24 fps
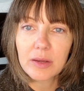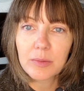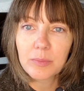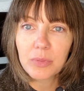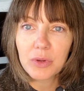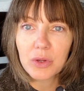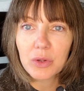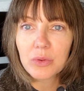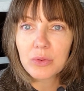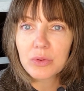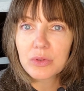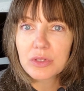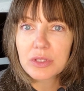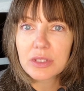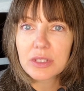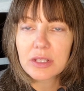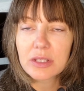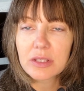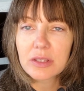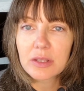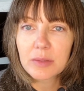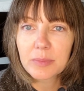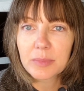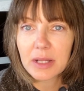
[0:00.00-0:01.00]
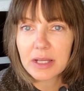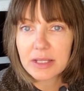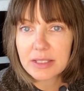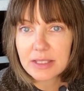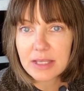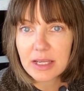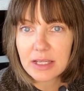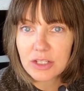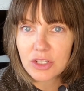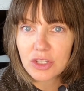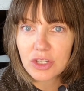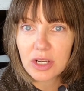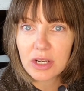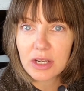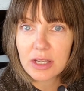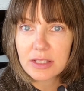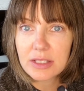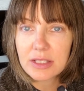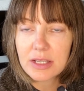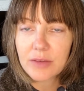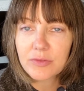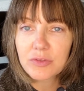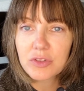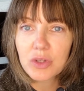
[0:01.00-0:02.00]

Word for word: abuse and the molestation and stuff.